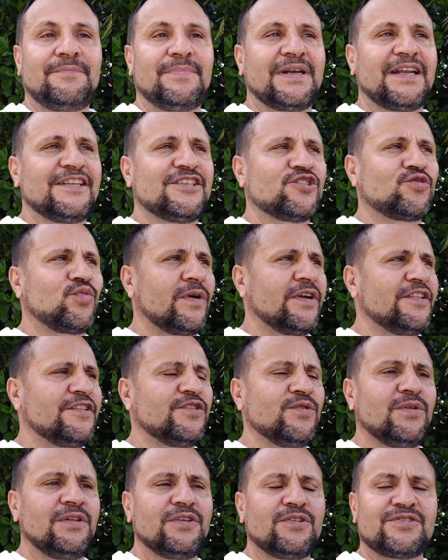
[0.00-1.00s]
But I just wanted
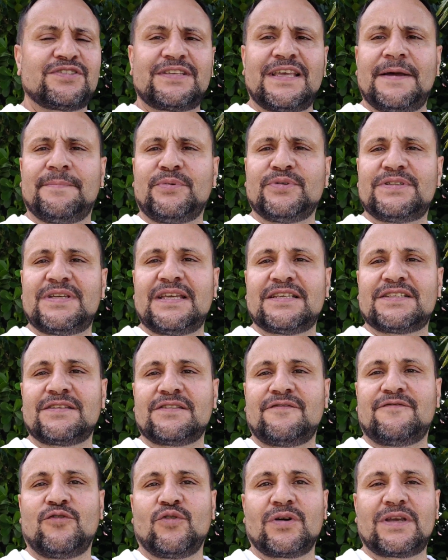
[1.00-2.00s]
to do a little sample test of
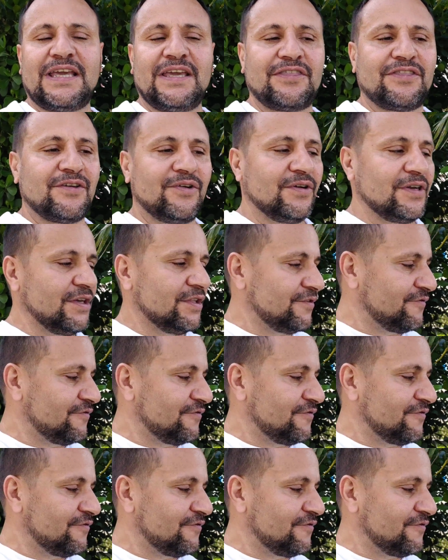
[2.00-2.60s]
the 4K30